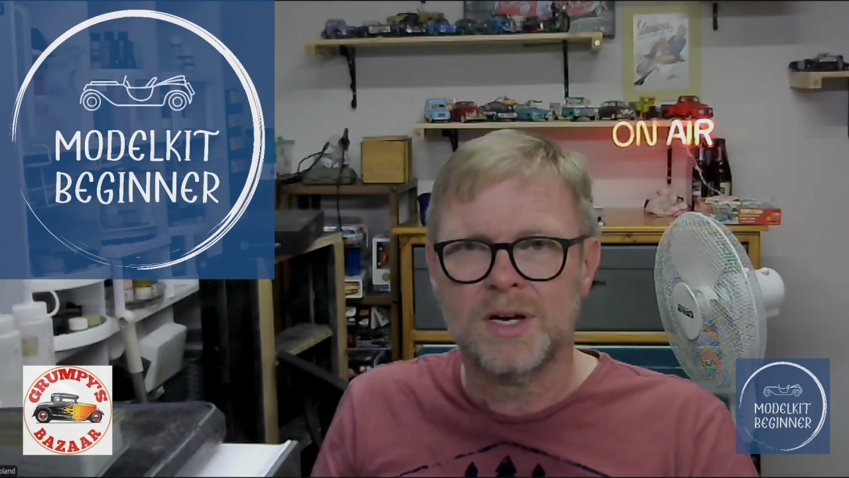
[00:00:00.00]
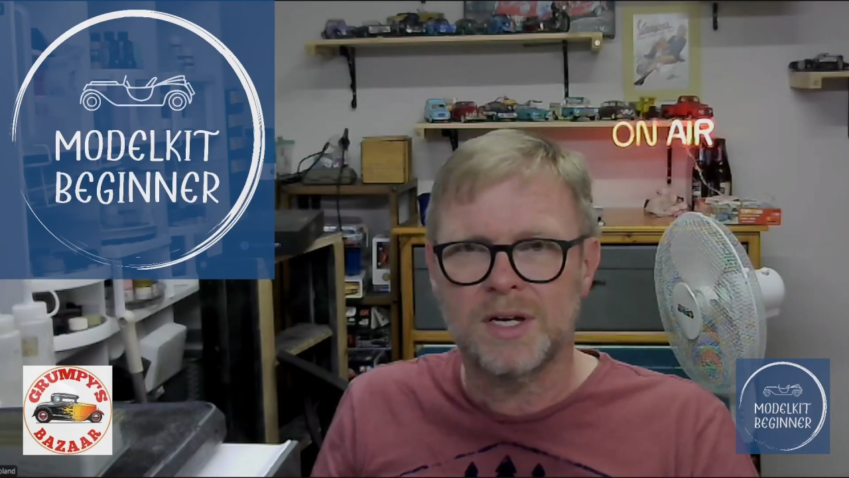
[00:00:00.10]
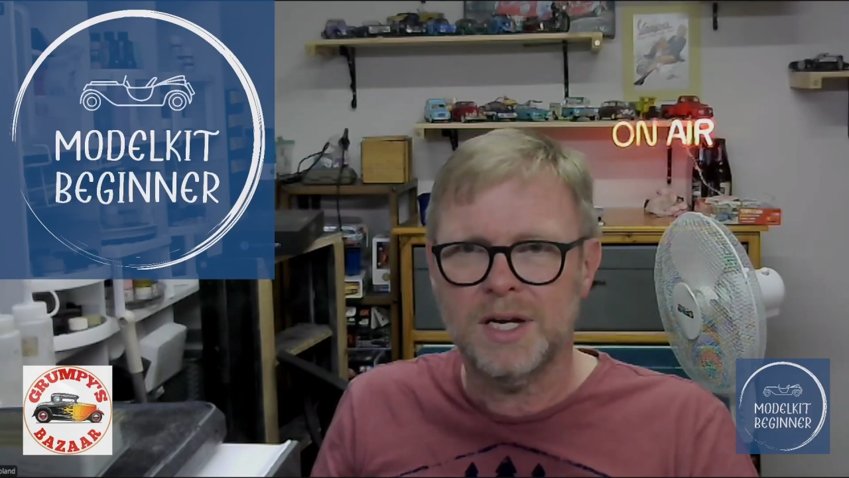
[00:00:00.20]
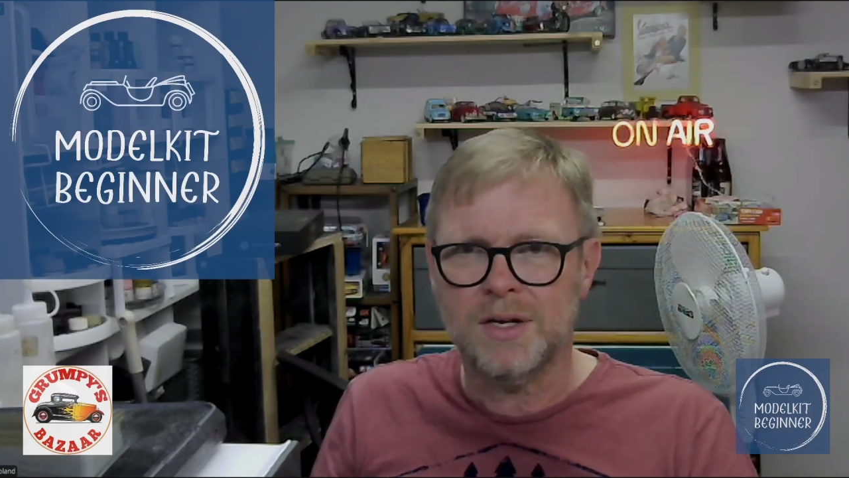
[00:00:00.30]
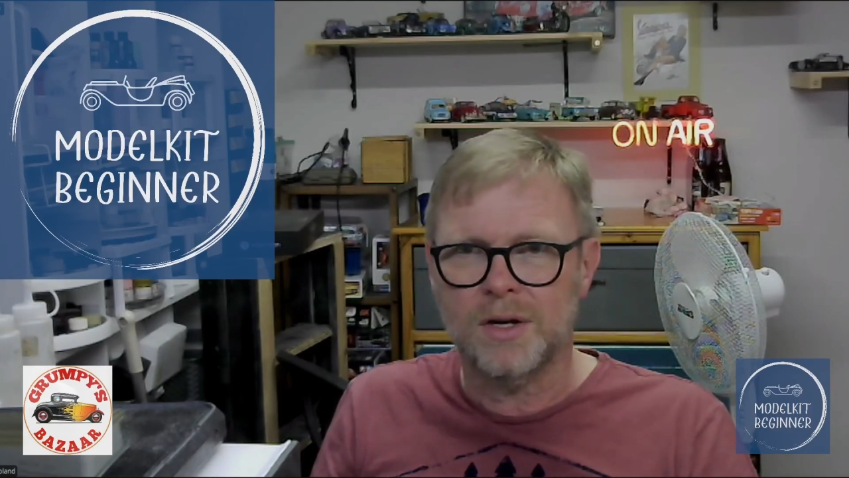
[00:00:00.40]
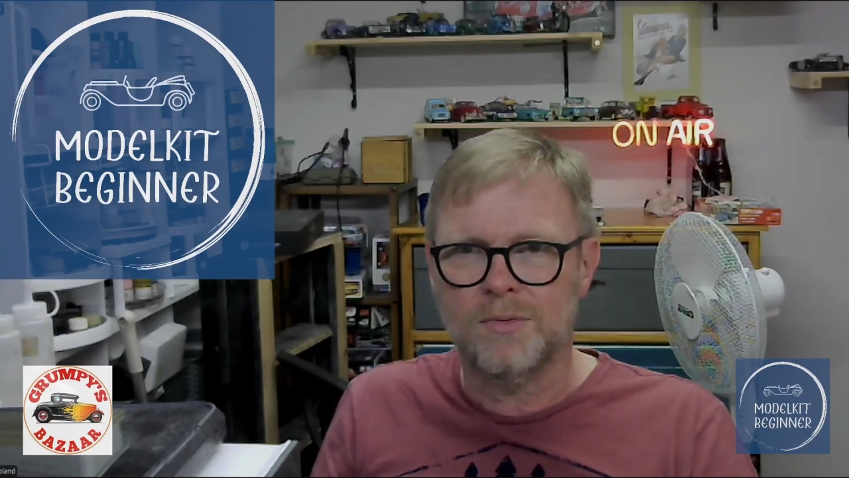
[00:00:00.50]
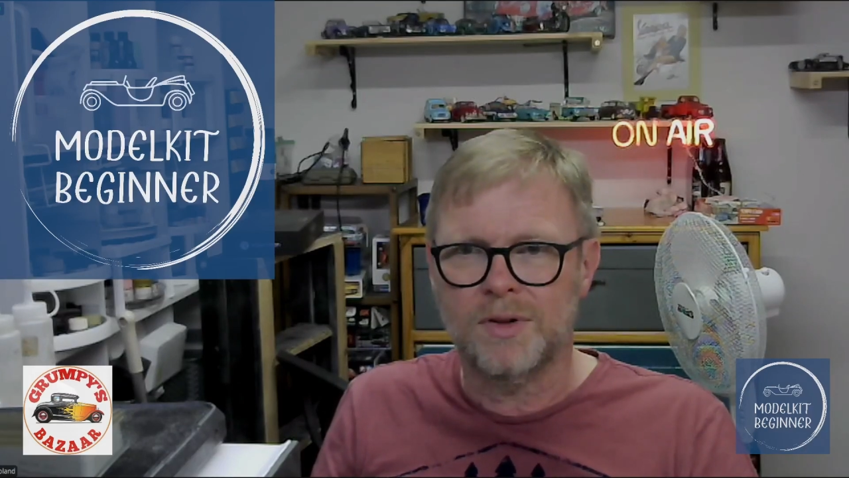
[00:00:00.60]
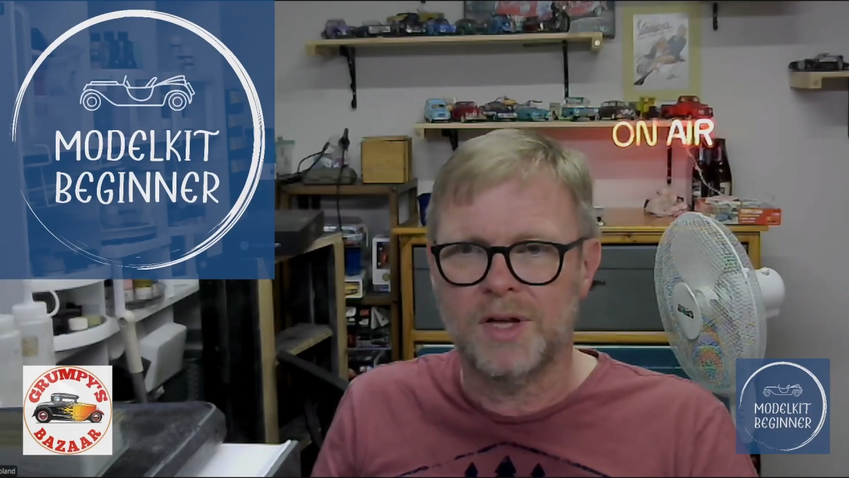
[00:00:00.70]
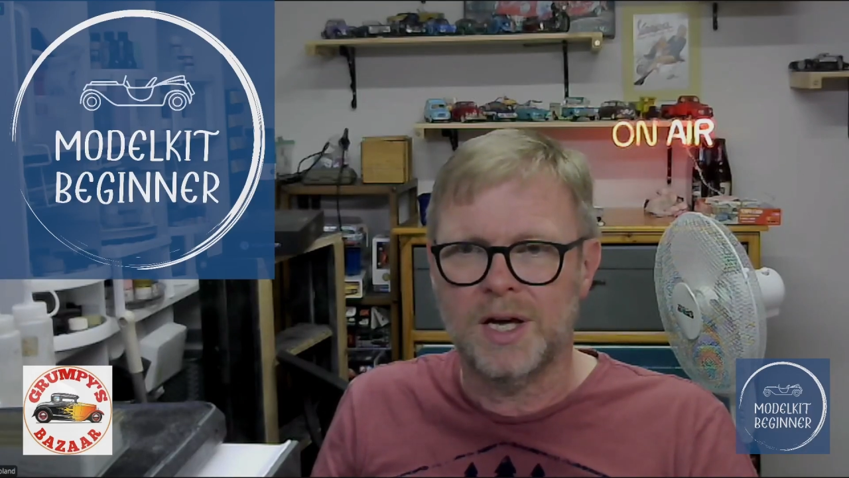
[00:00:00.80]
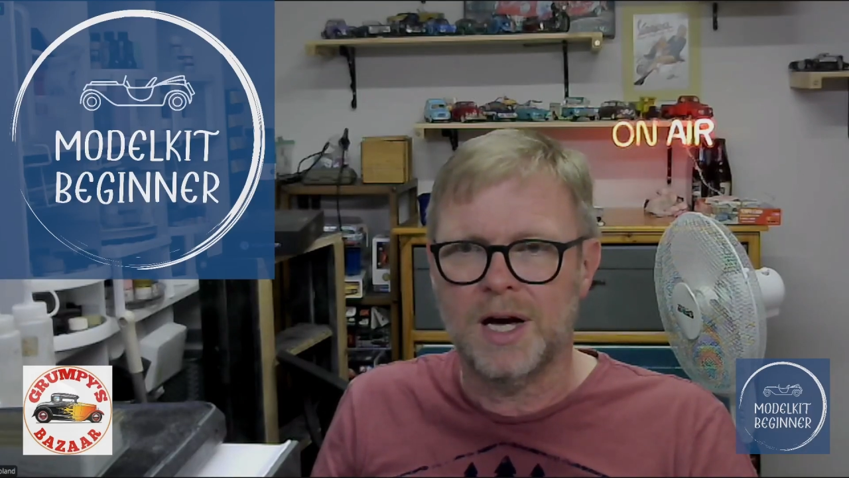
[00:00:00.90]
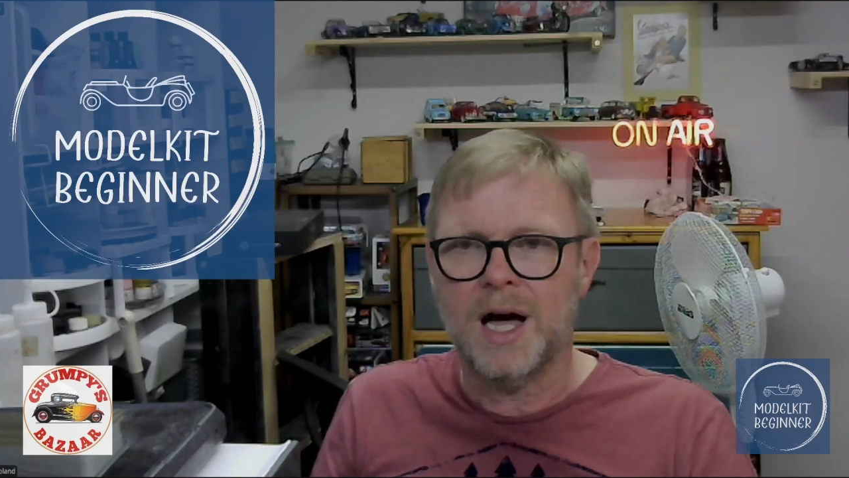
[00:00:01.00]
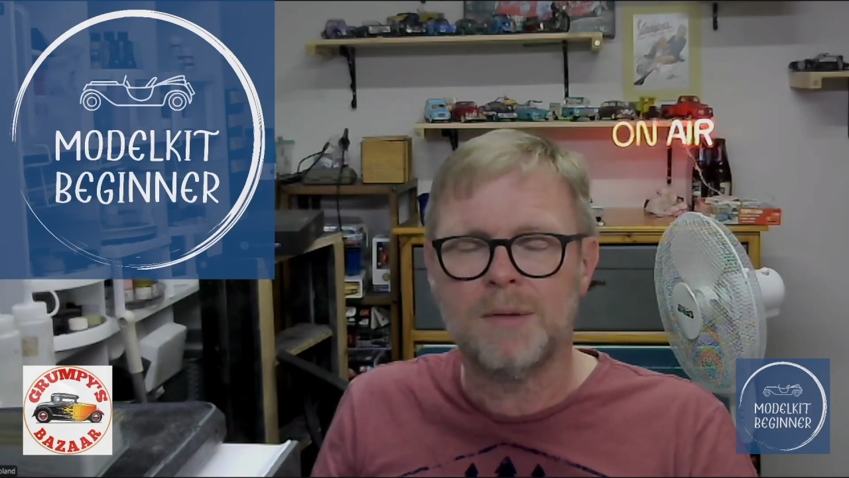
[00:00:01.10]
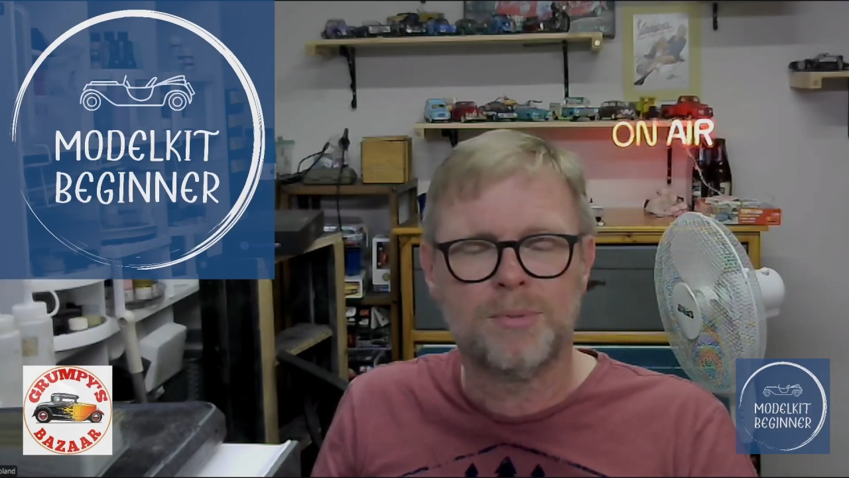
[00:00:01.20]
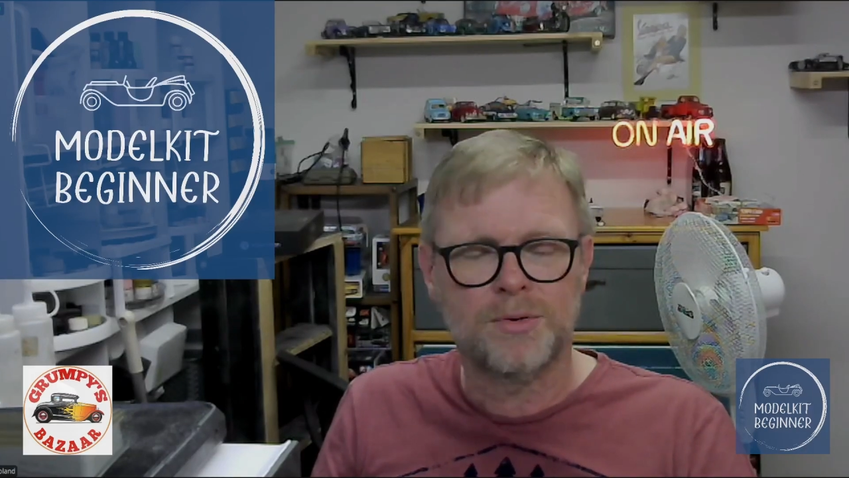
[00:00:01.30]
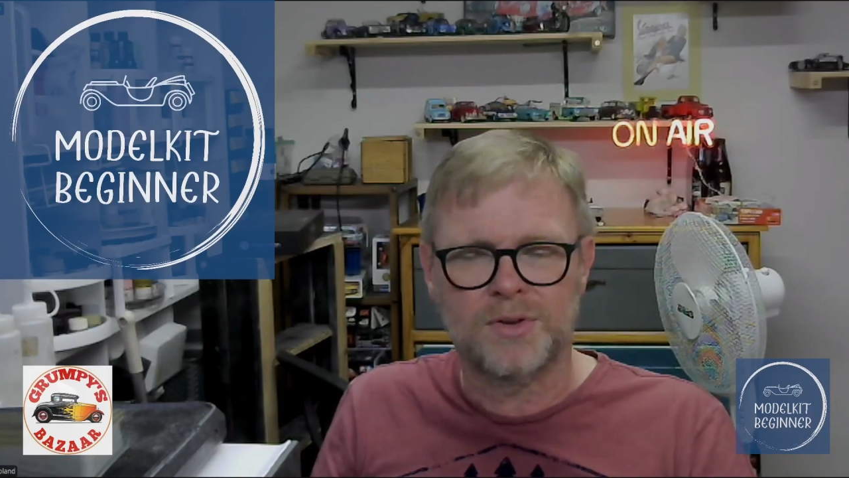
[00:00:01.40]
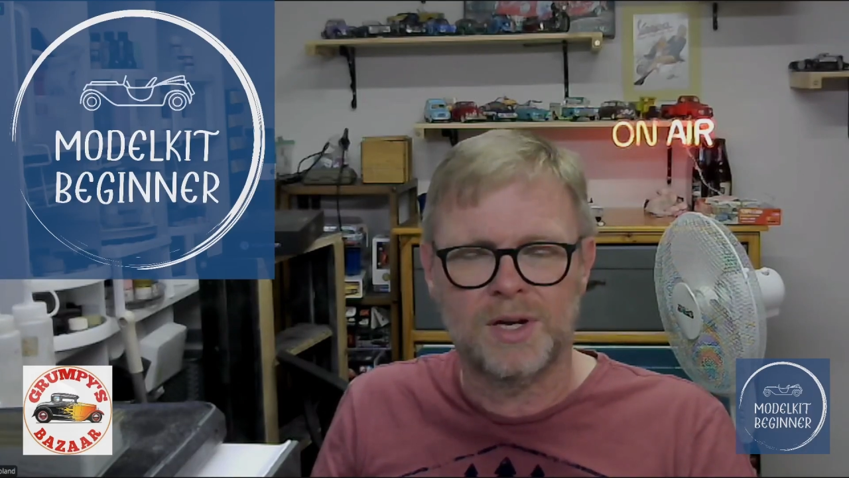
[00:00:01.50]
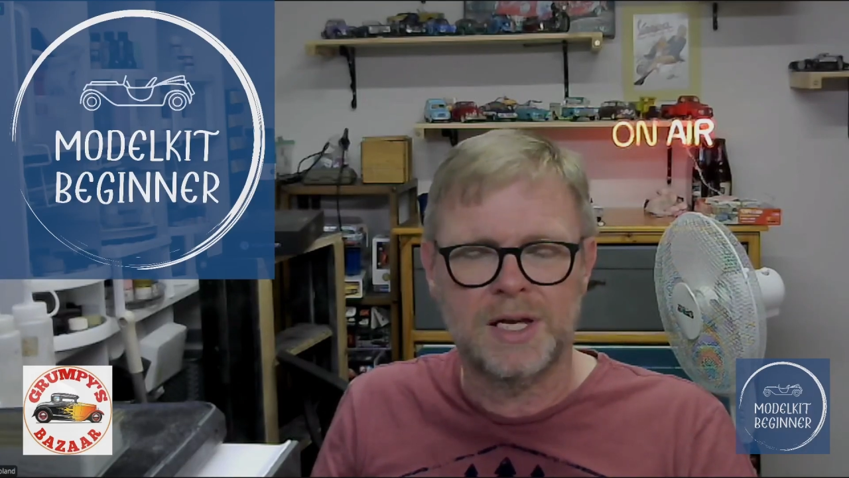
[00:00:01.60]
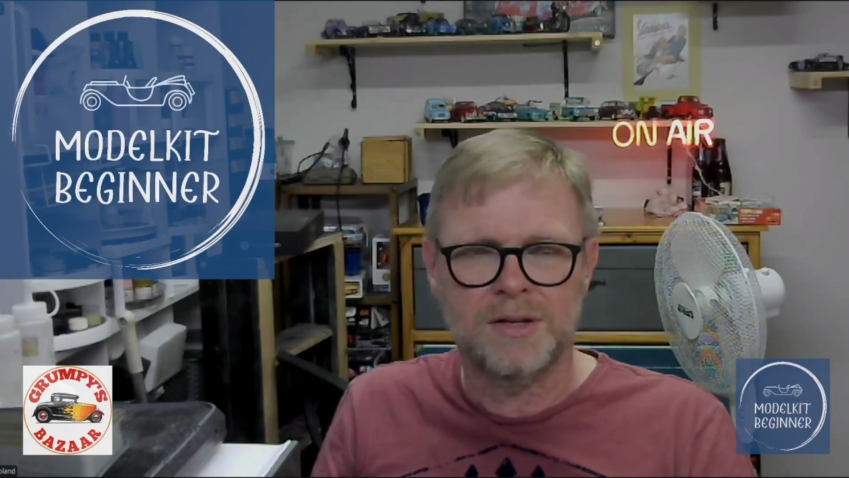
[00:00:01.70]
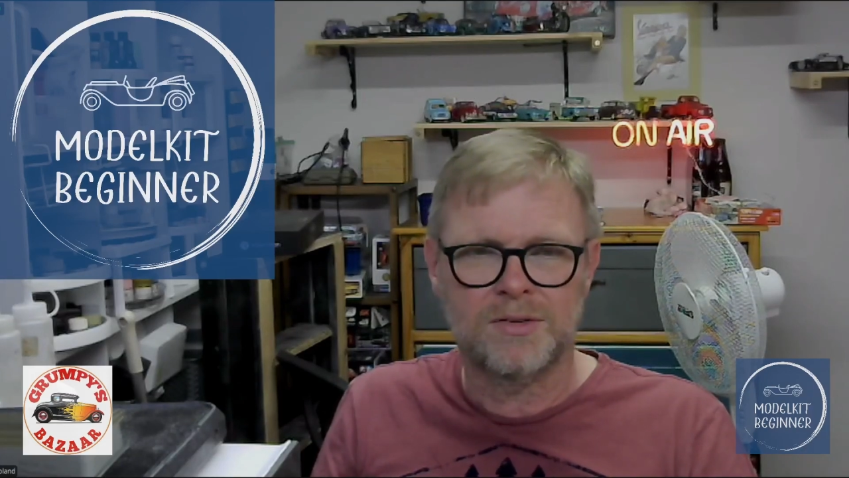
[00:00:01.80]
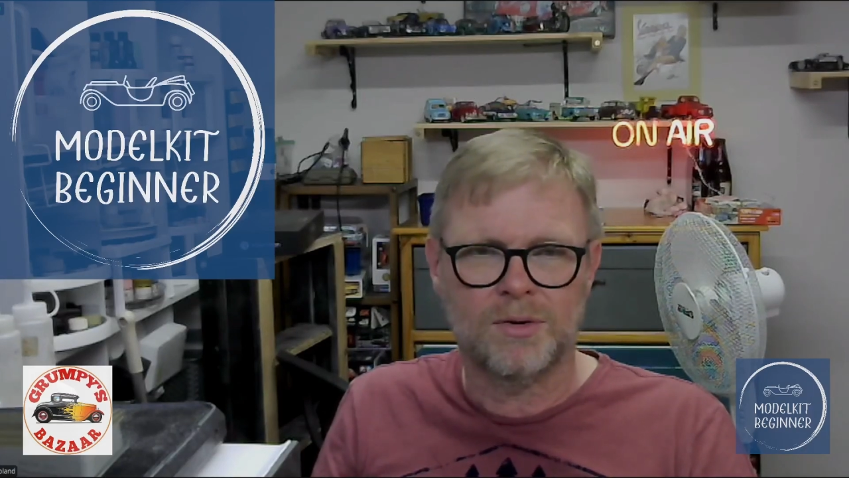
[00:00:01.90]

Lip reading: Get over there. I'll put the links